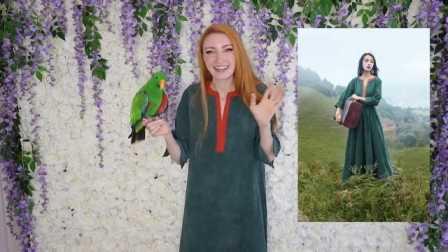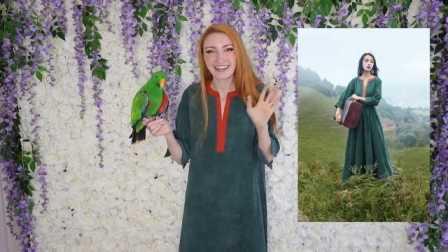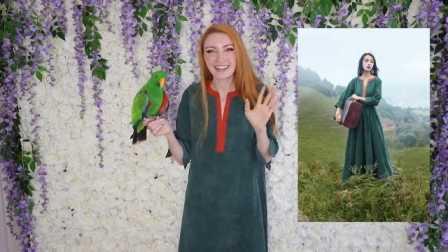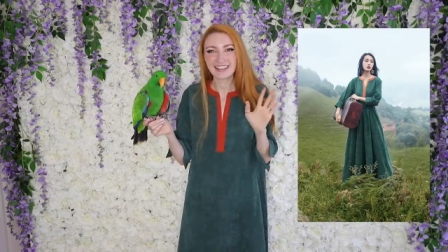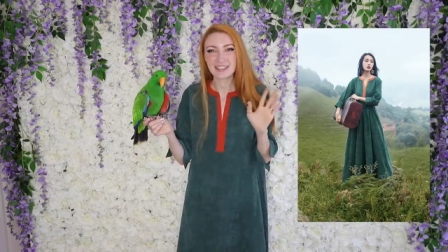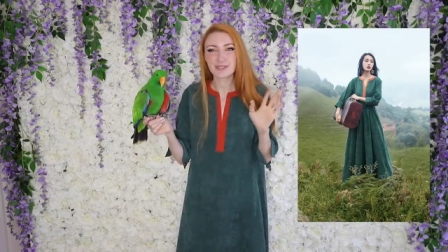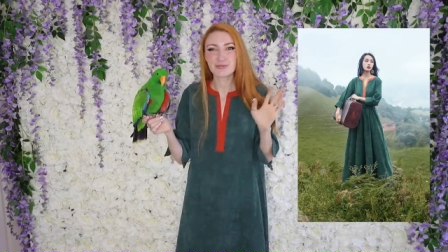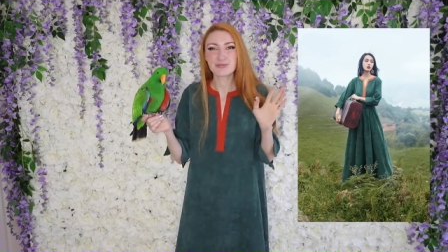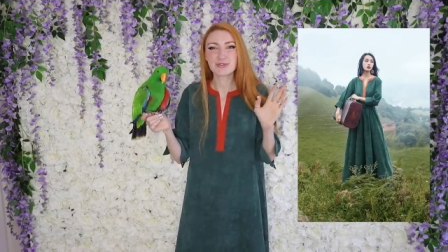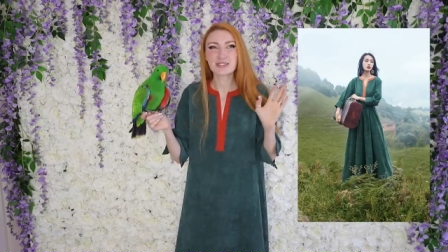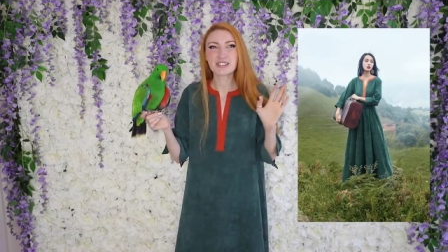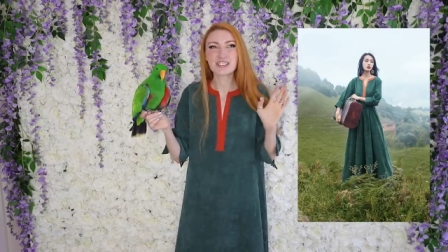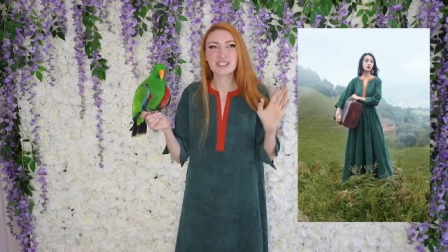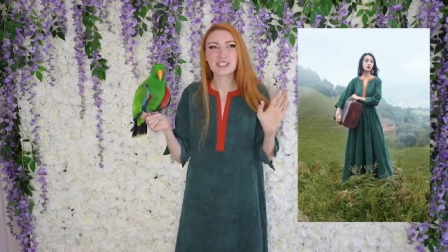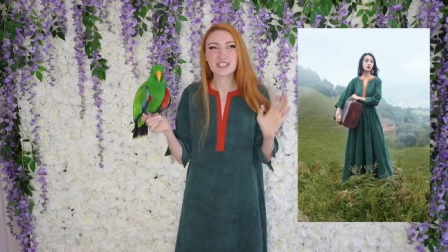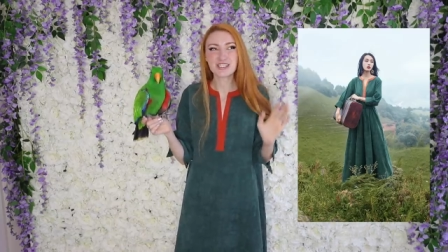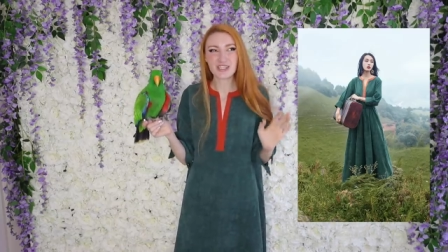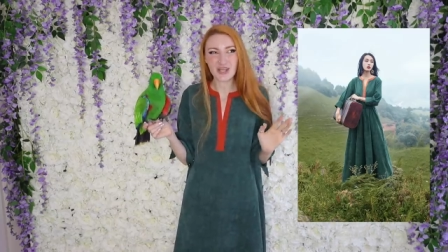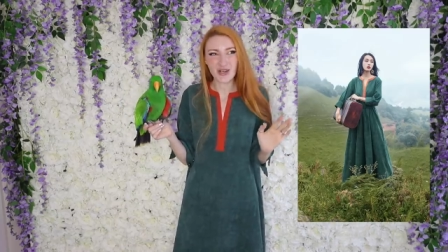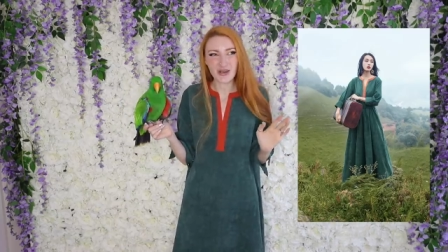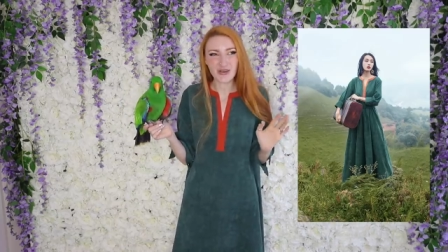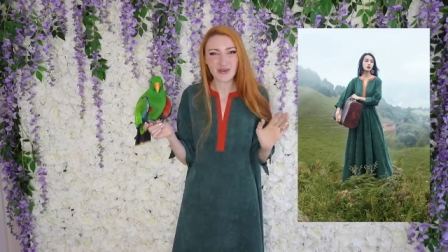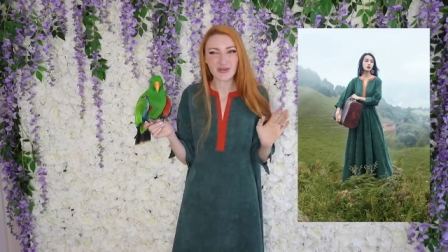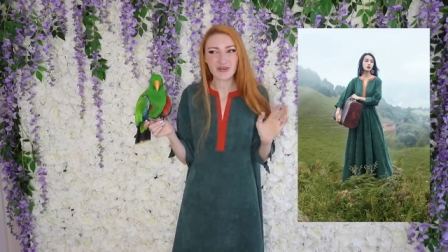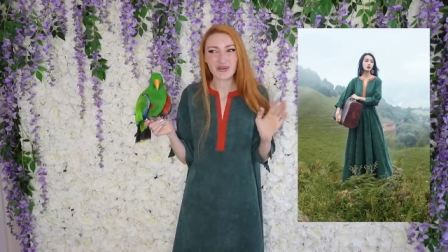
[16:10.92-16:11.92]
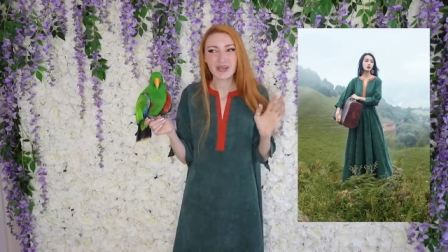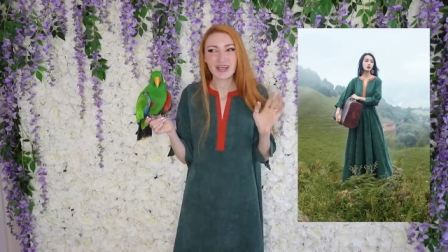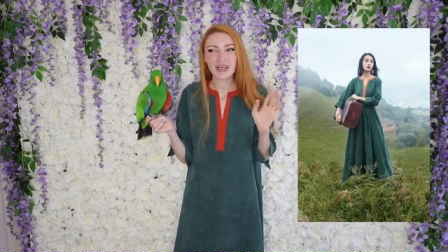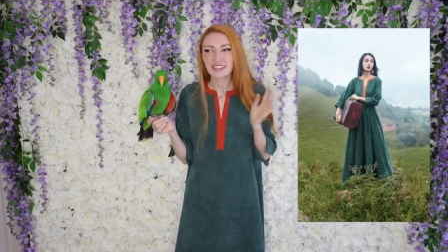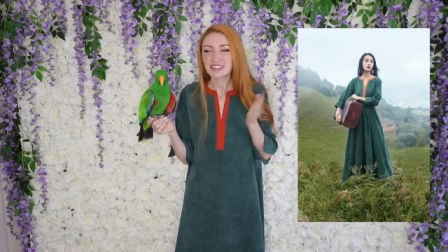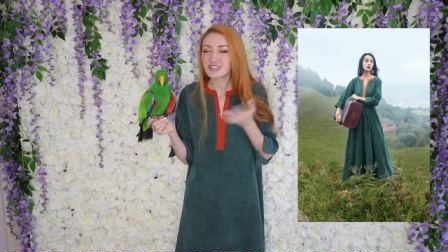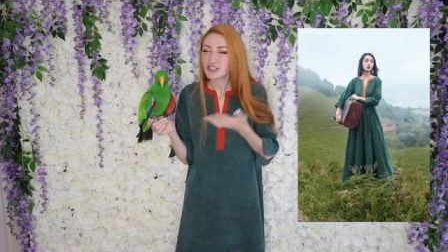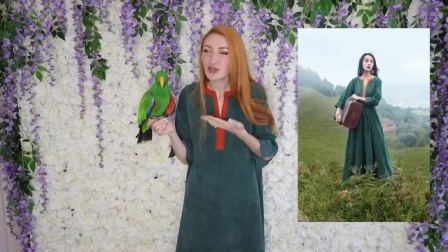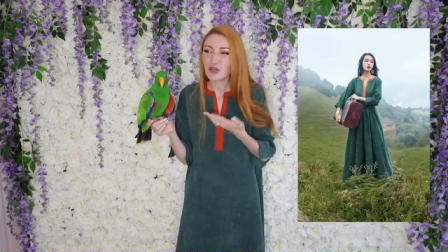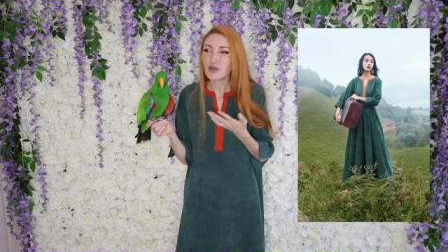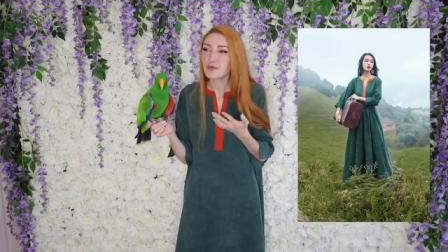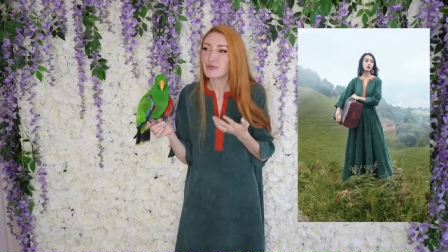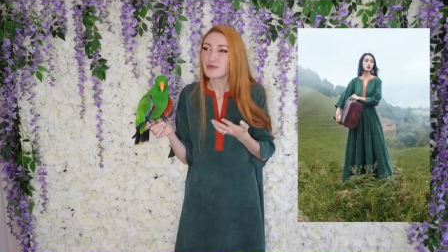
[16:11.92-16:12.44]
This was so,
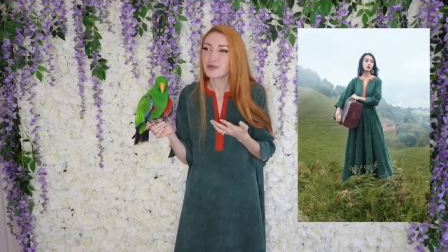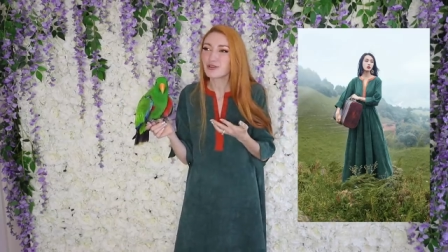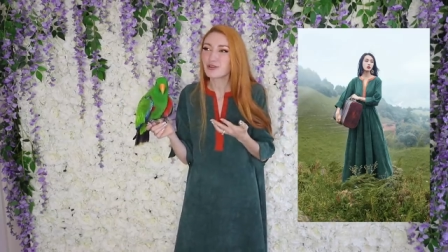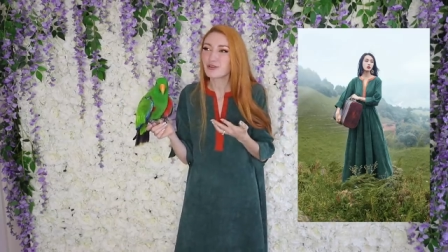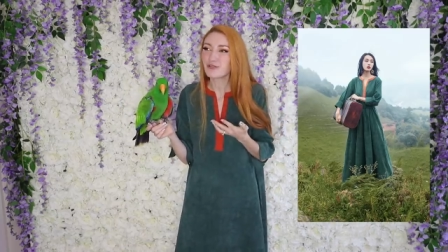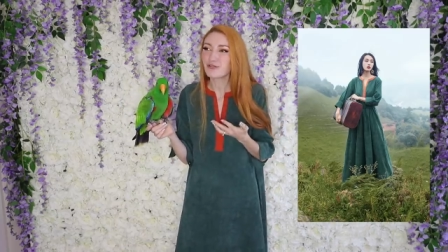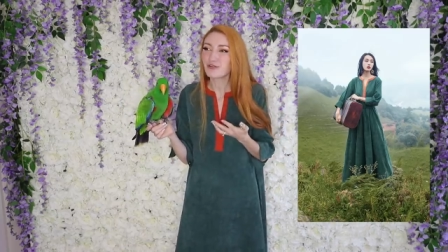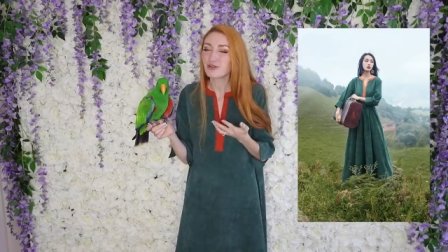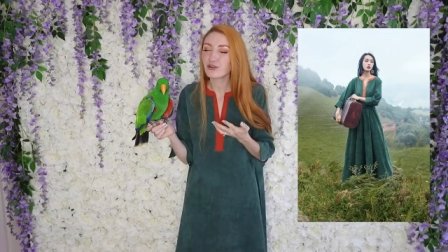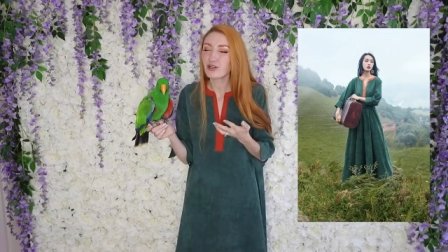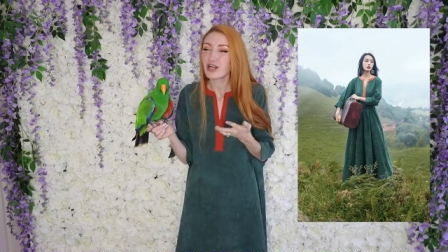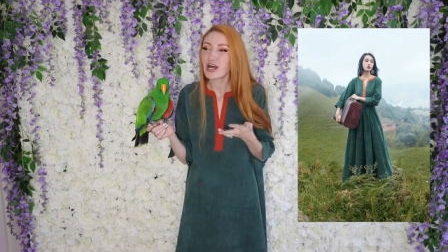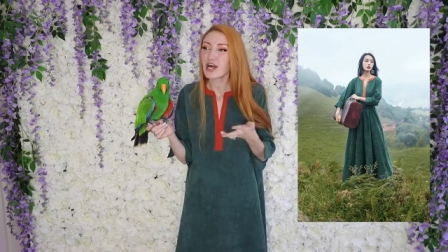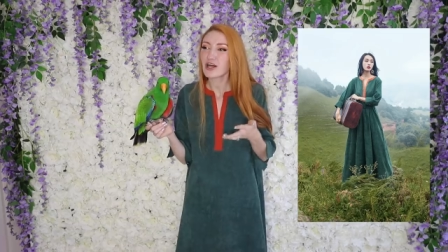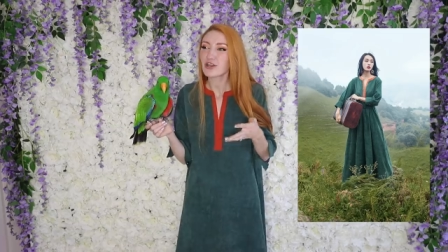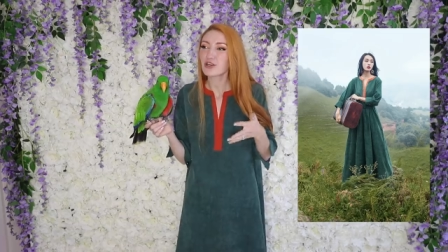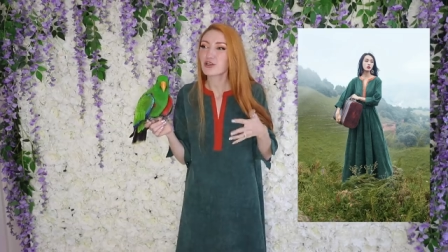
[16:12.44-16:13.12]
so beautiful.